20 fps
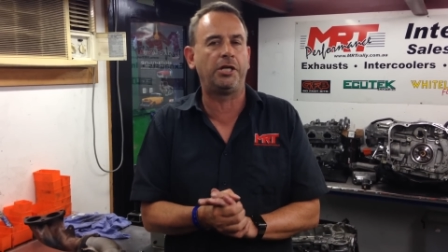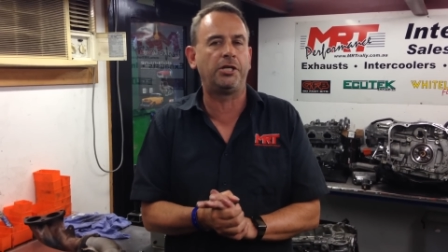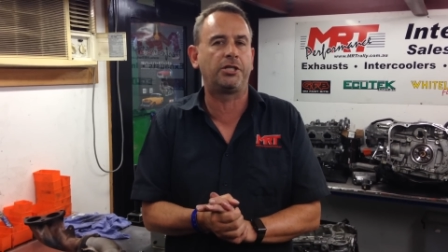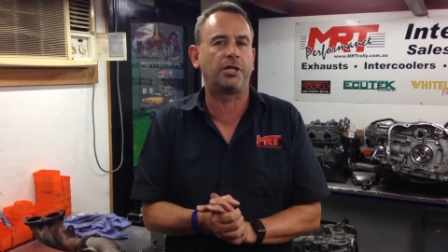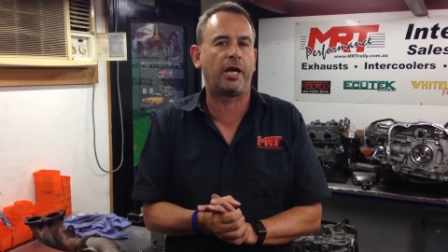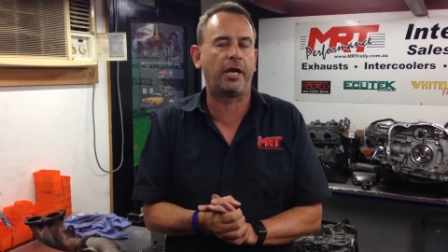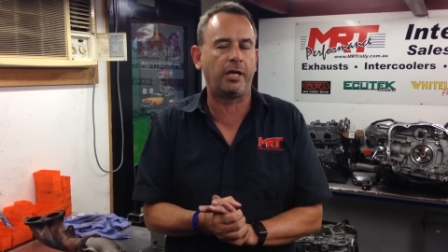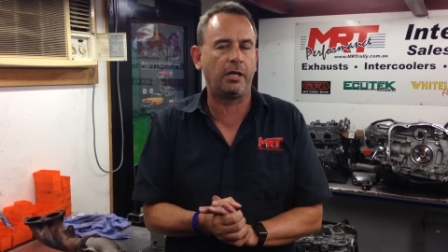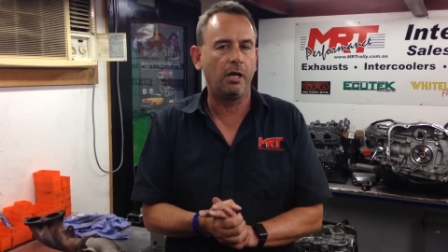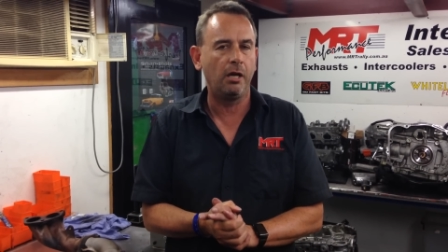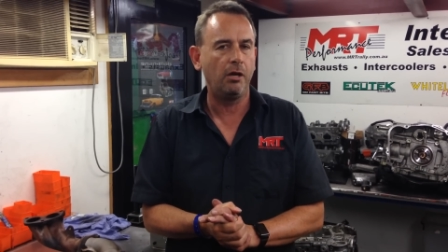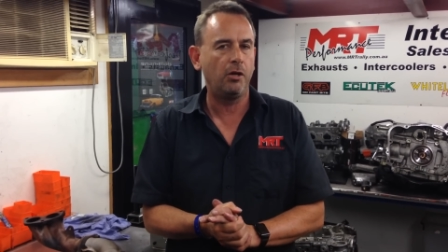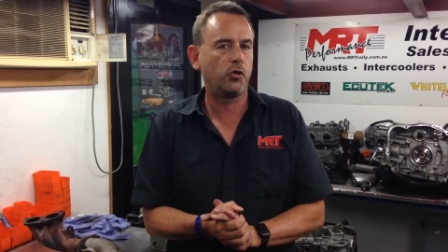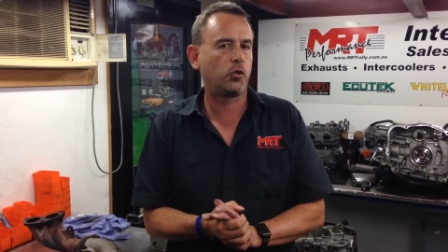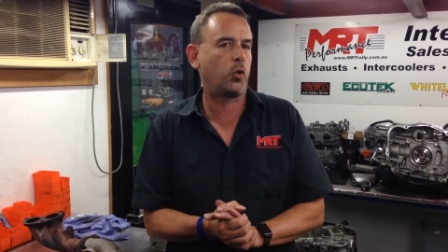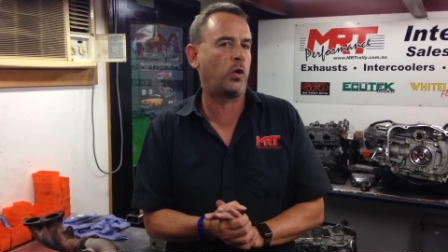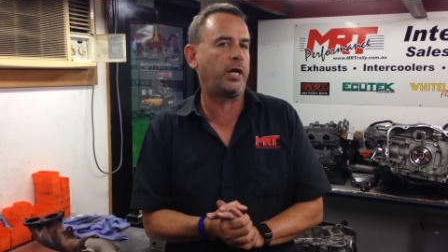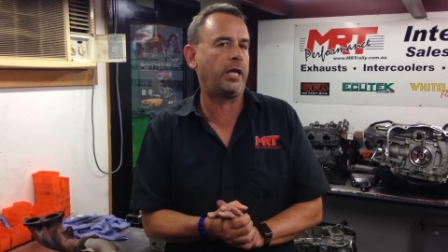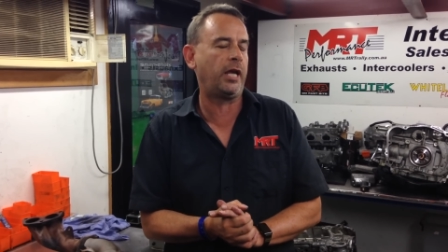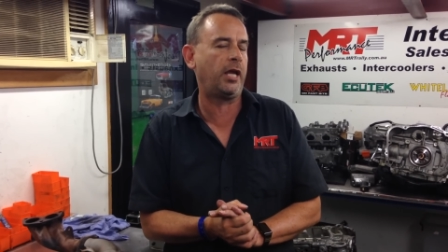
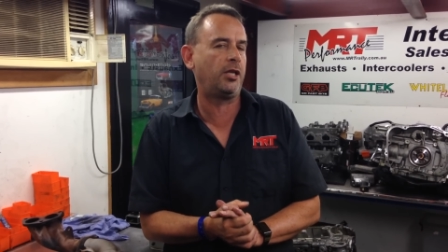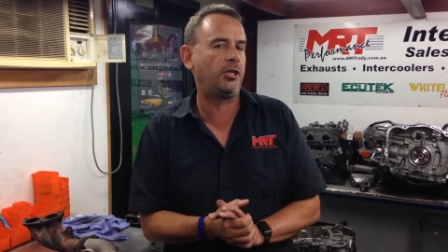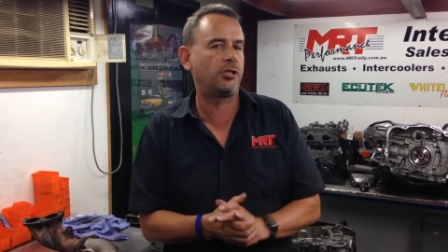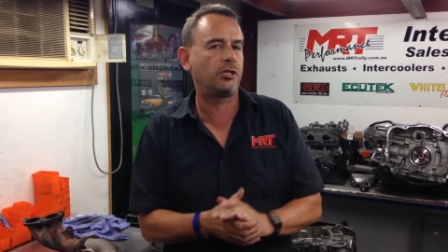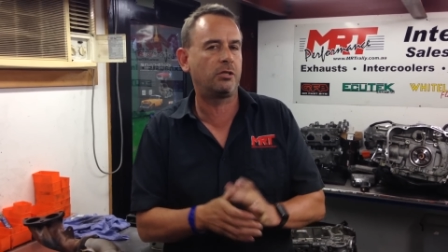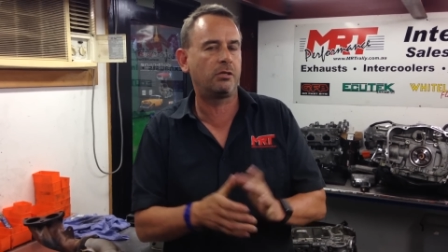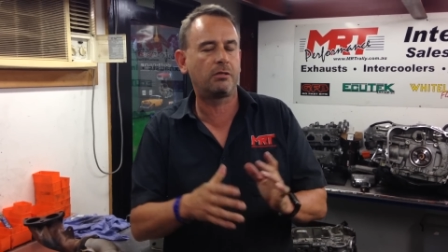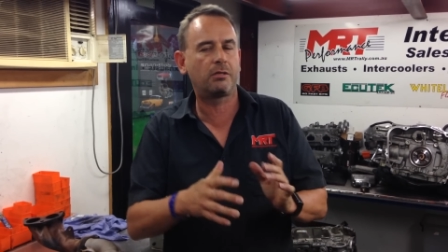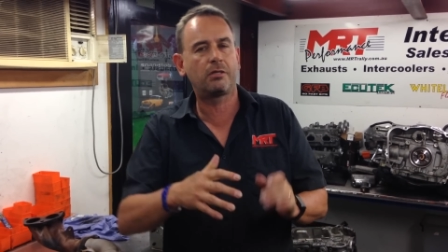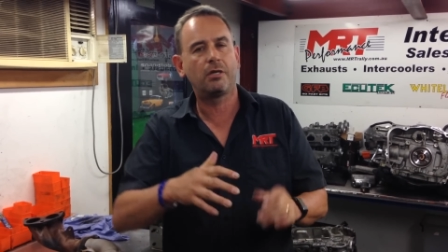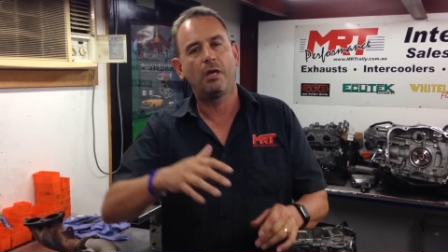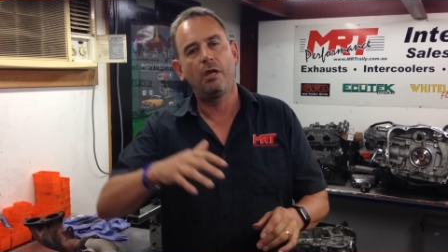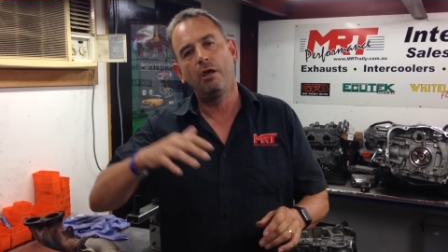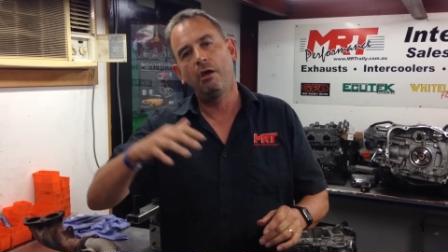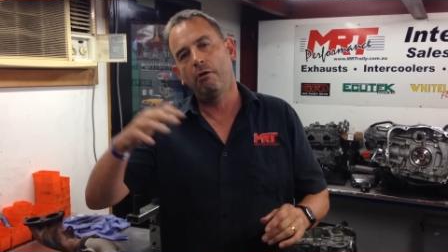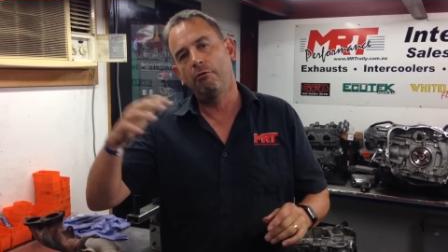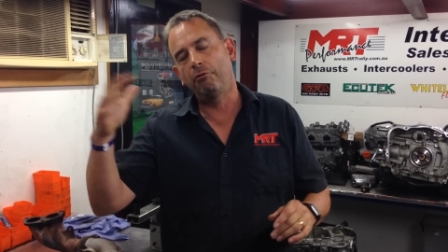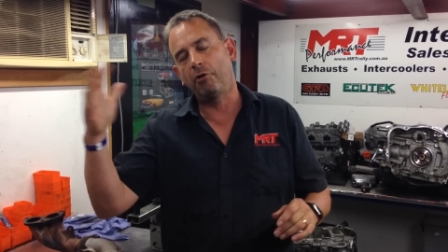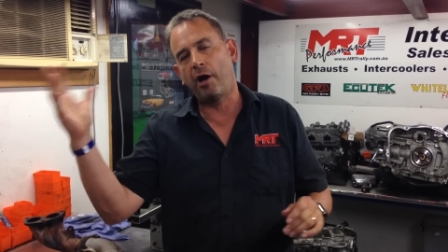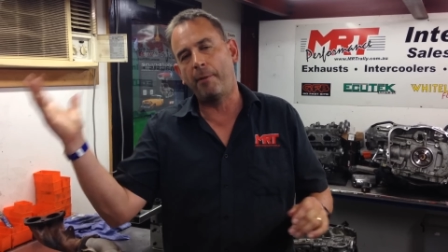EJ20 engines
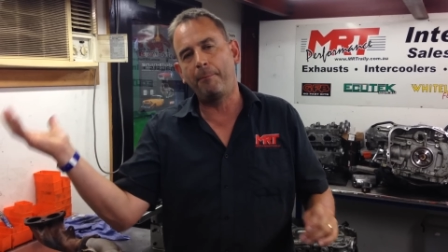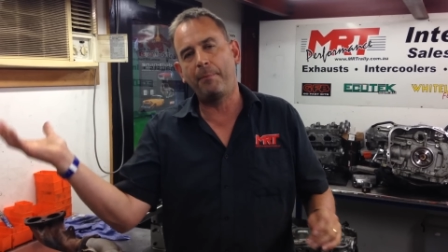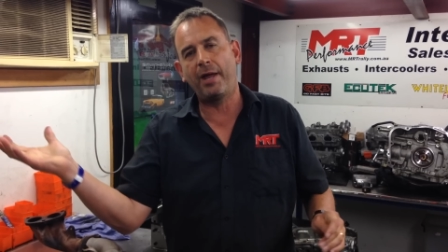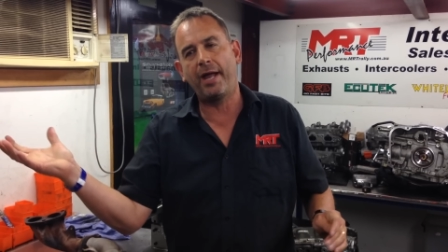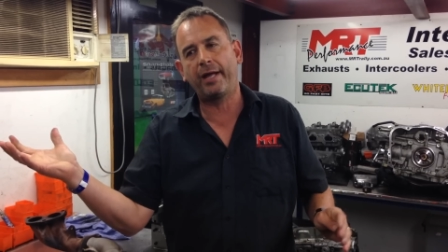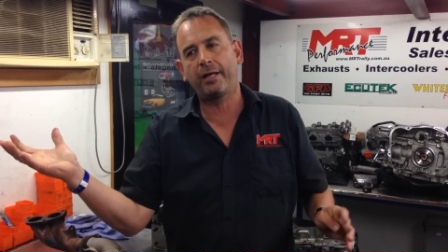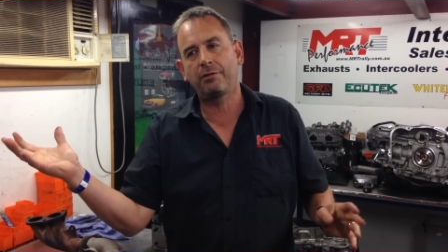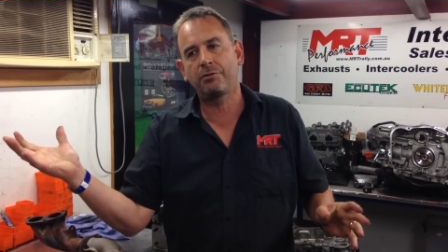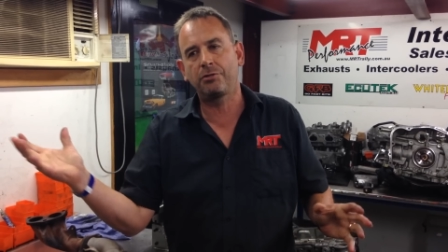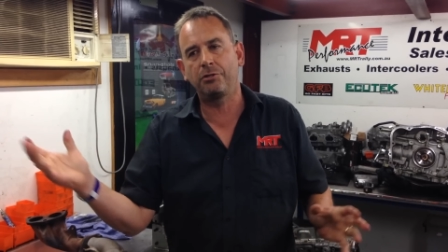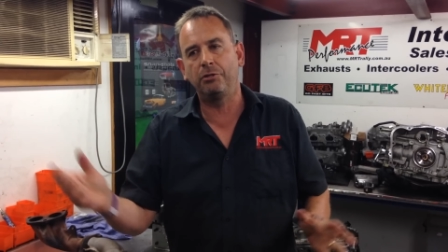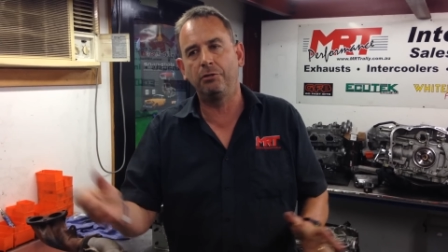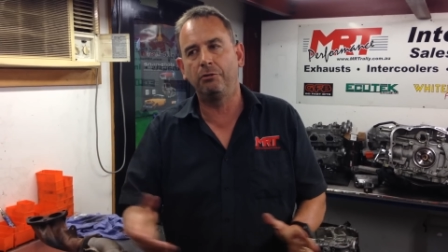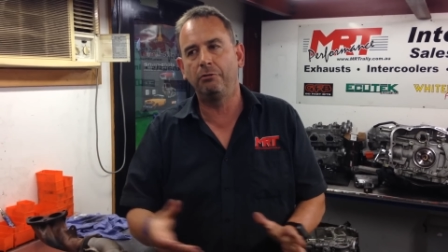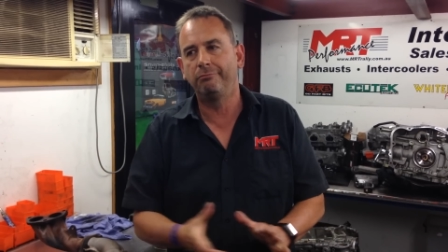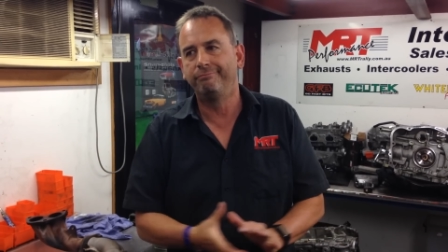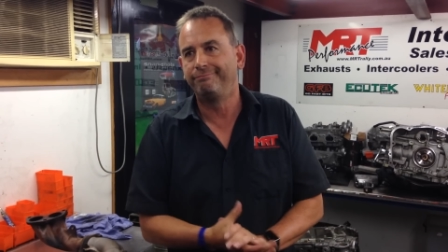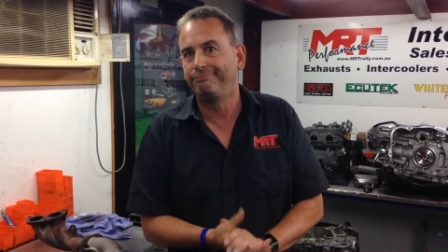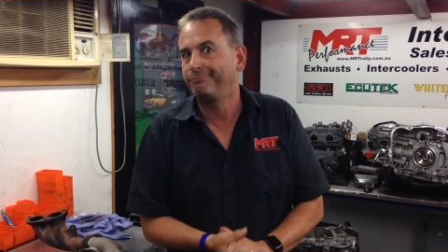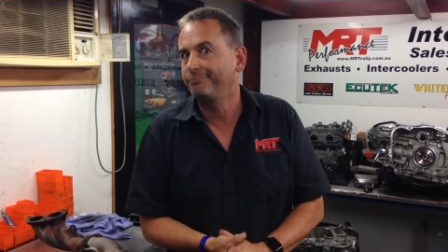right back
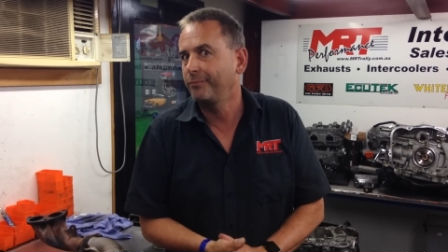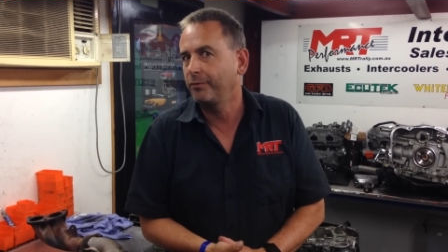to,